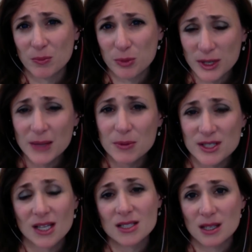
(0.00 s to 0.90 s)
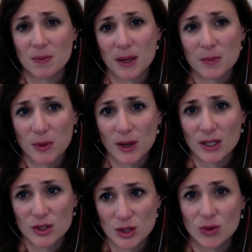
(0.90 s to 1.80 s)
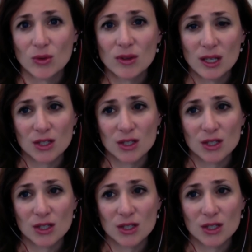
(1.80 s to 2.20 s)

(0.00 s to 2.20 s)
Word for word: pretty precisely pinpoint to the